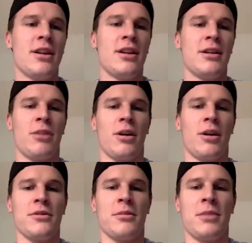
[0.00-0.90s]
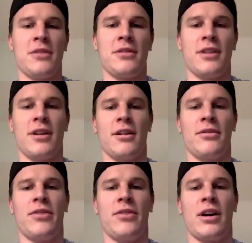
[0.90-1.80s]
probably was the best
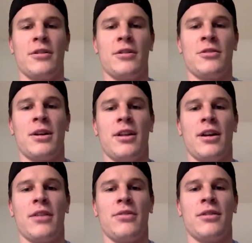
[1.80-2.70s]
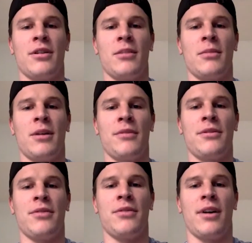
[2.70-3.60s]
5 years of my life.
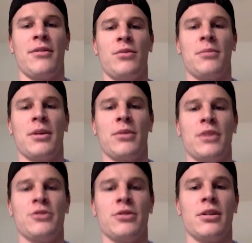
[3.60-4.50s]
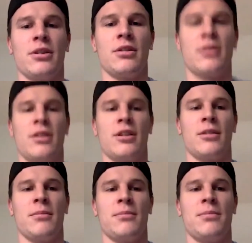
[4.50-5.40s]
Obviously 5 with my redshirt year.
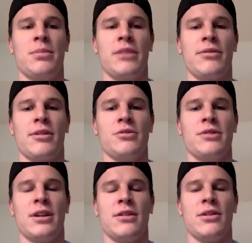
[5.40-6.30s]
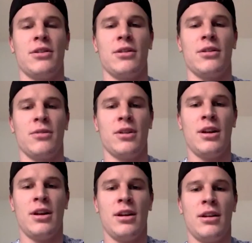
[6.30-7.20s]
Playing for Coach D'Antonio.
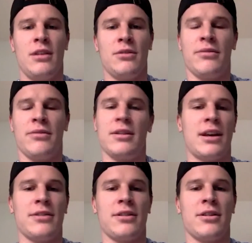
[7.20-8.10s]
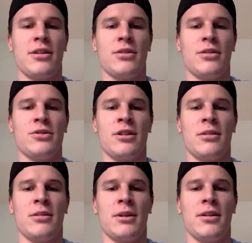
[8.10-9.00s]
He was a fantastic coach.
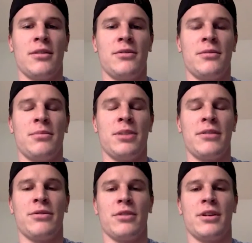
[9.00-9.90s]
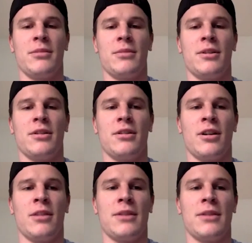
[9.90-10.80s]
I loved playing for him
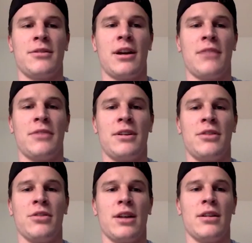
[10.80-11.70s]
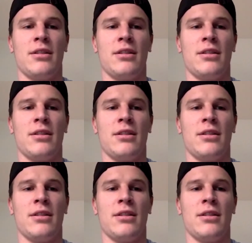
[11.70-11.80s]
and his staff that he created.